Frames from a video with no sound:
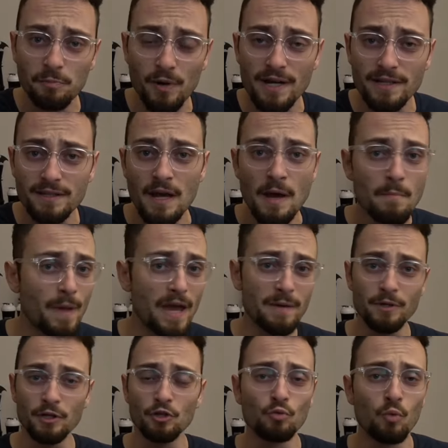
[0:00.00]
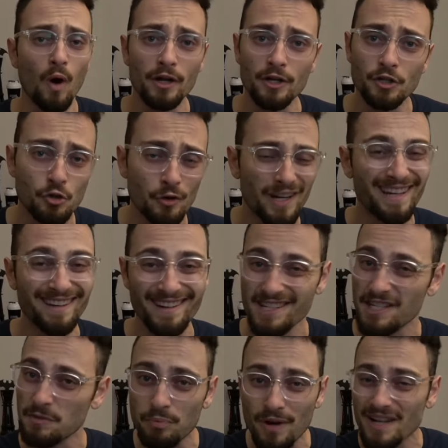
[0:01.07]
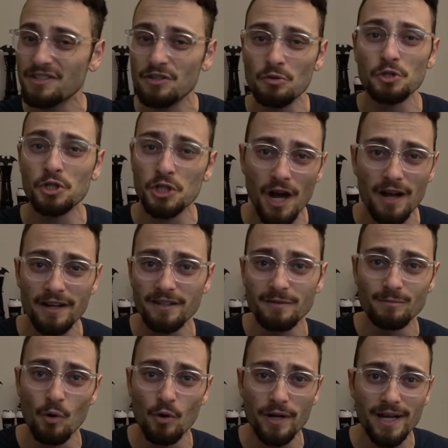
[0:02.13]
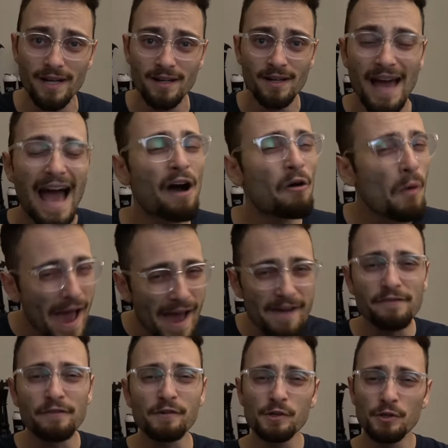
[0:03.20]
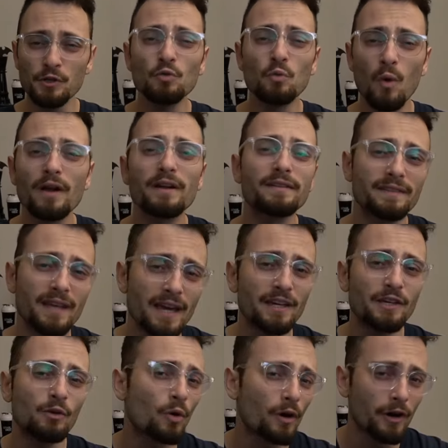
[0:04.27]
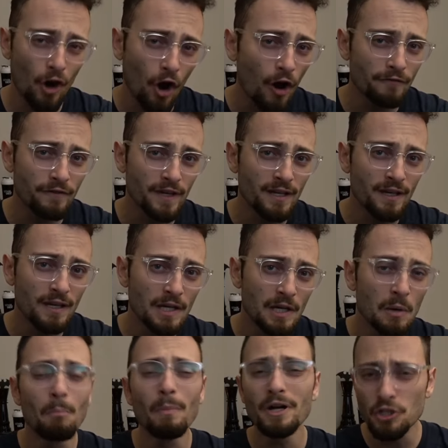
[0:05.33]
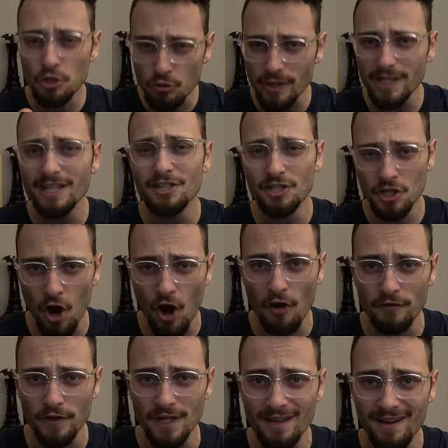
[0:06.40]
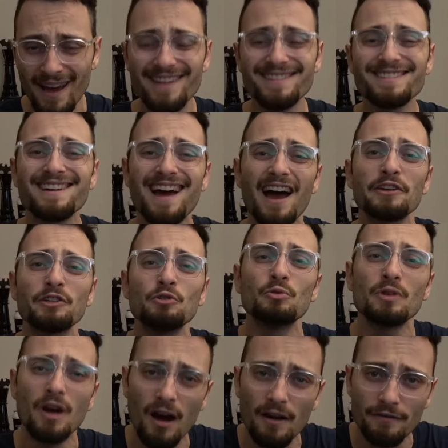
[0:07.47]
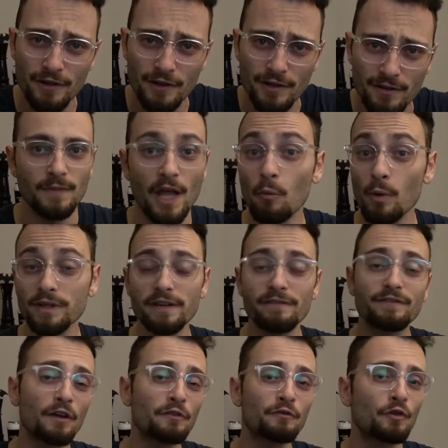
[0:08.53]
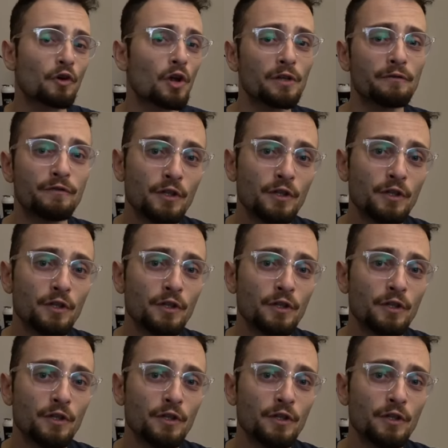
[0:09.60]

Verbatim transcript: press, maybe you want to drink an espresso shot in the morning. However you want to take your coffee, Madrinas Coffee has got you covered. And what they've done for all of